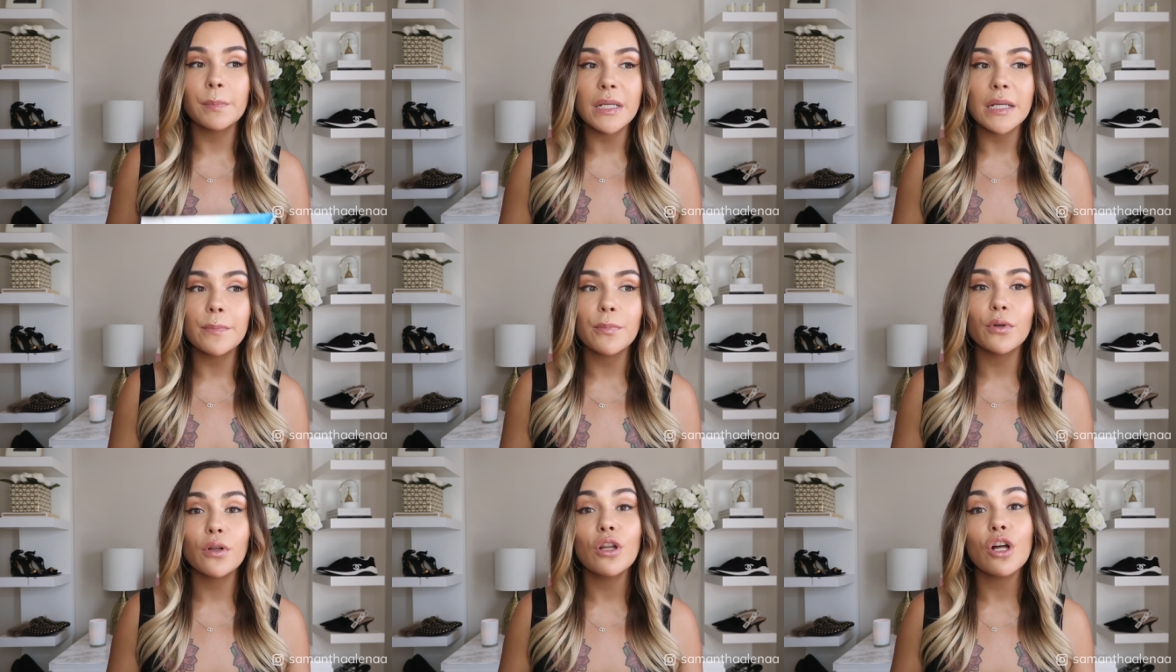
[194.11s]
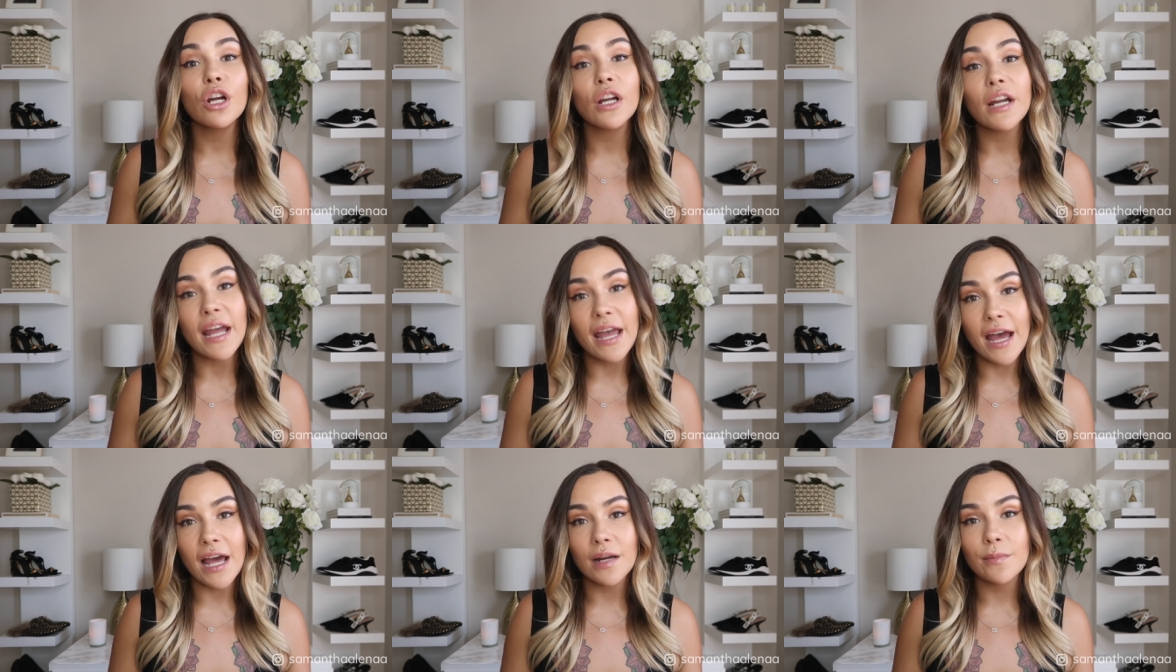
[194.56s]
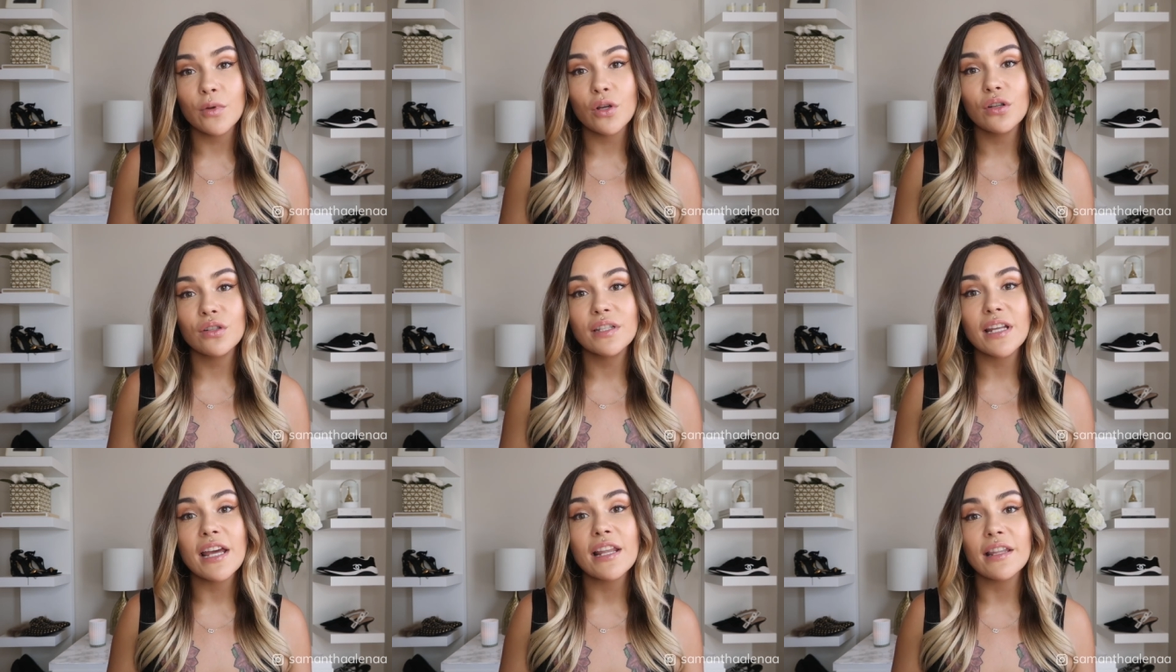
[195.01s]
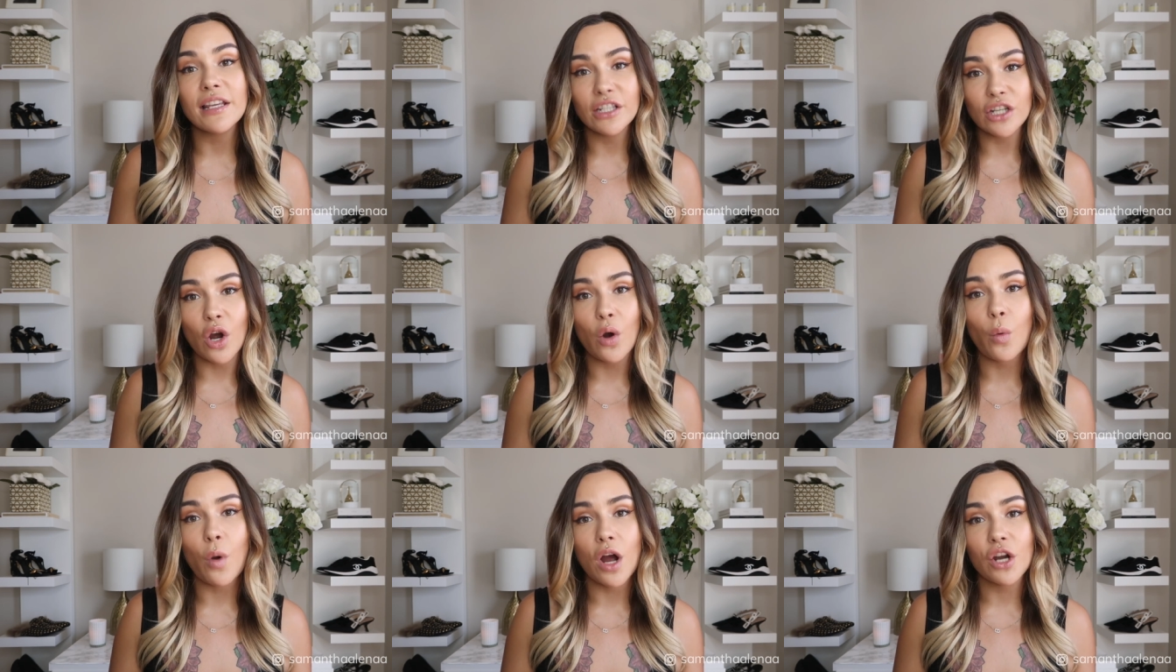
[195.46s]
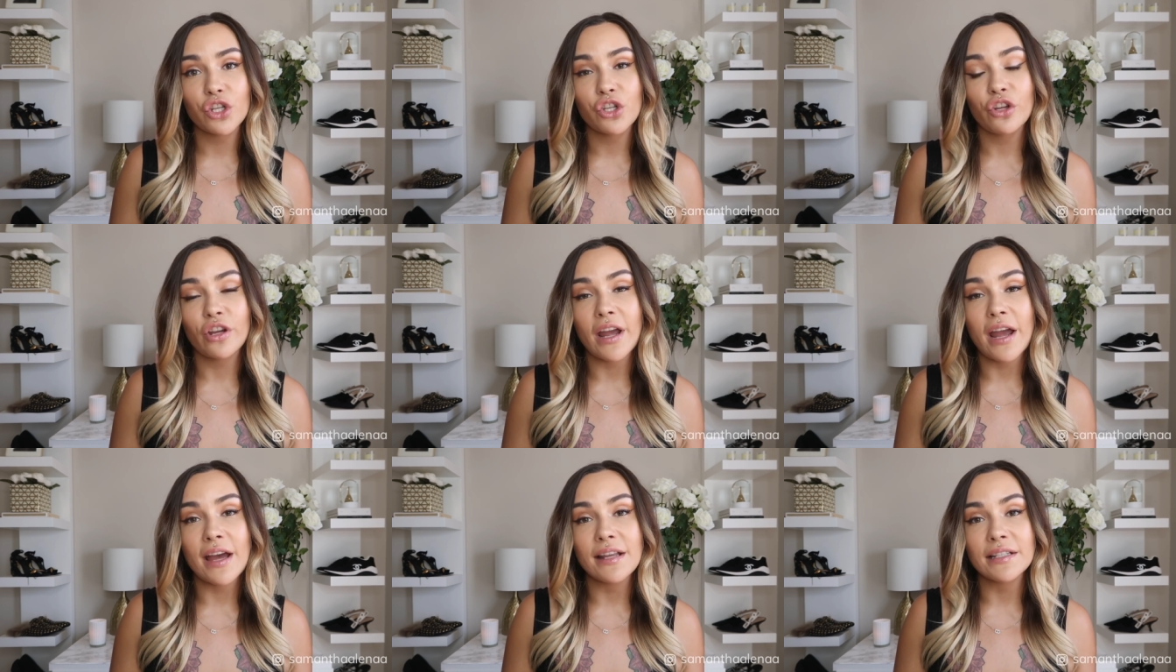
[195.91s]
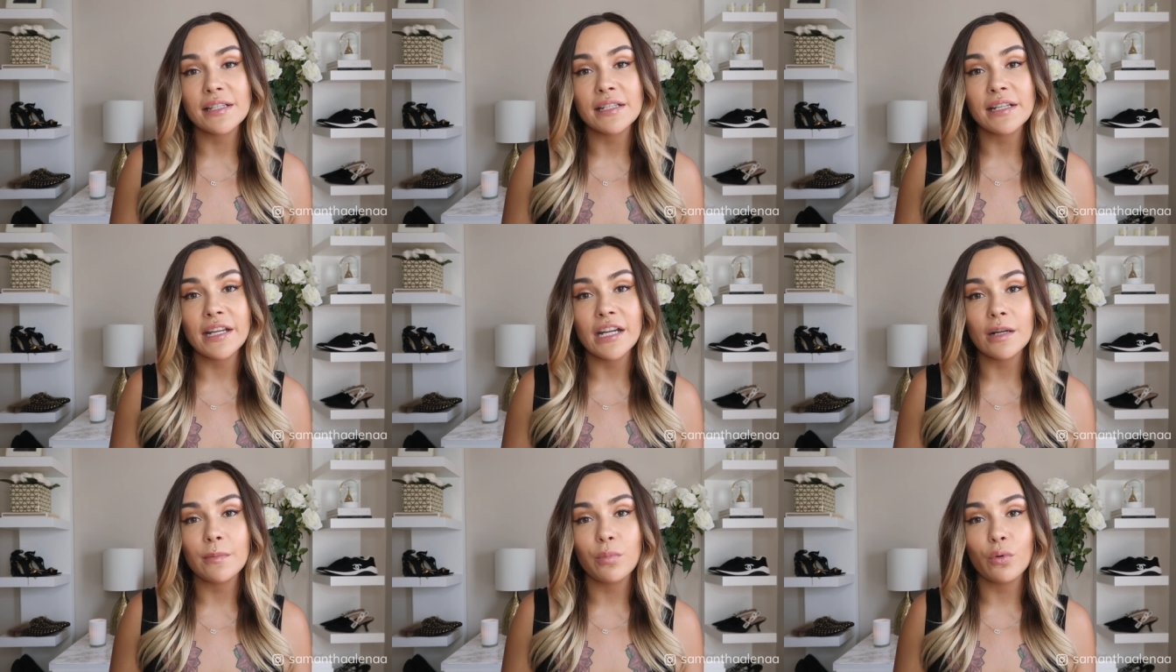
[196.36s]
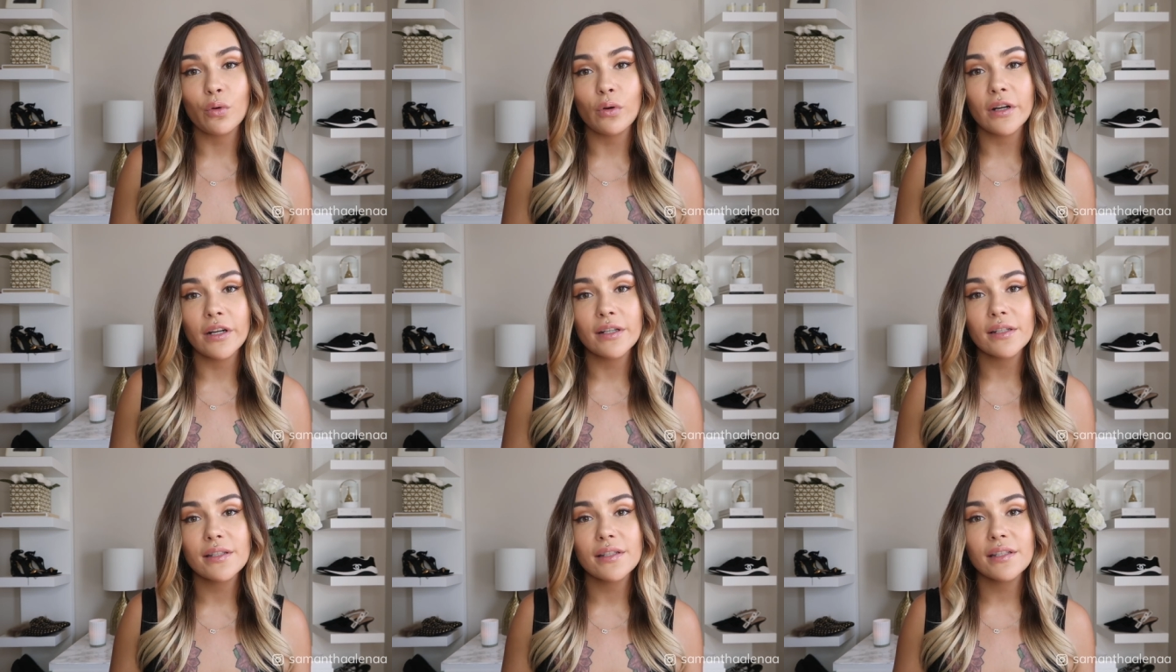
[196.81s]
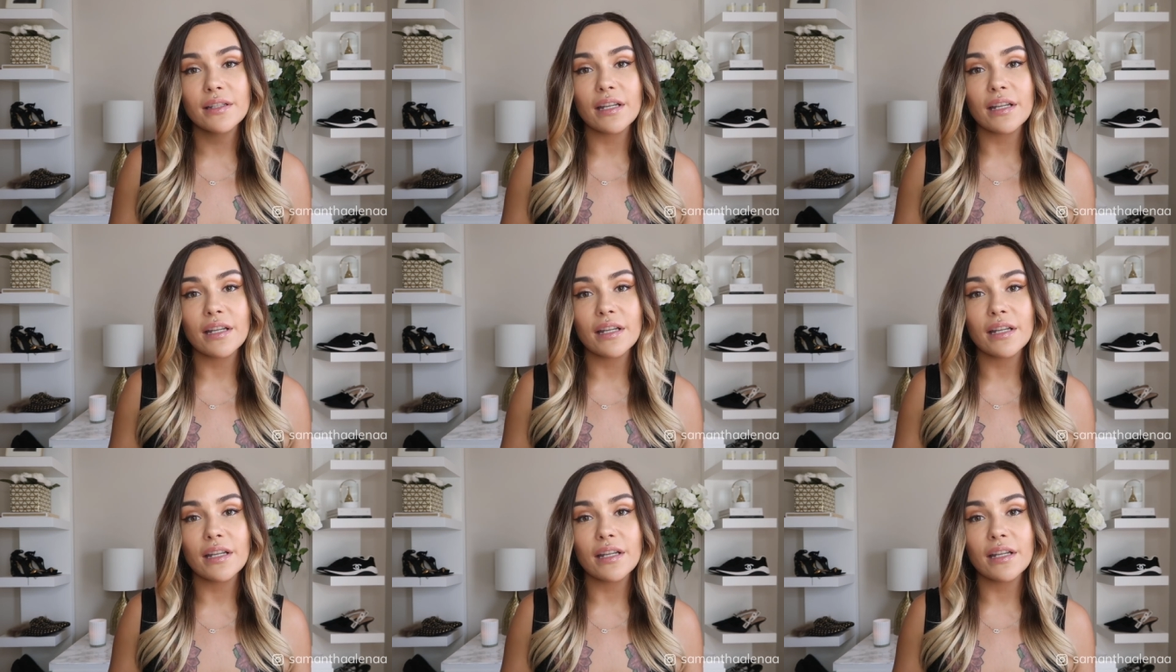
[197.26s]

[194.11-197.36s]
people are animals and they don't wash their hands in airports.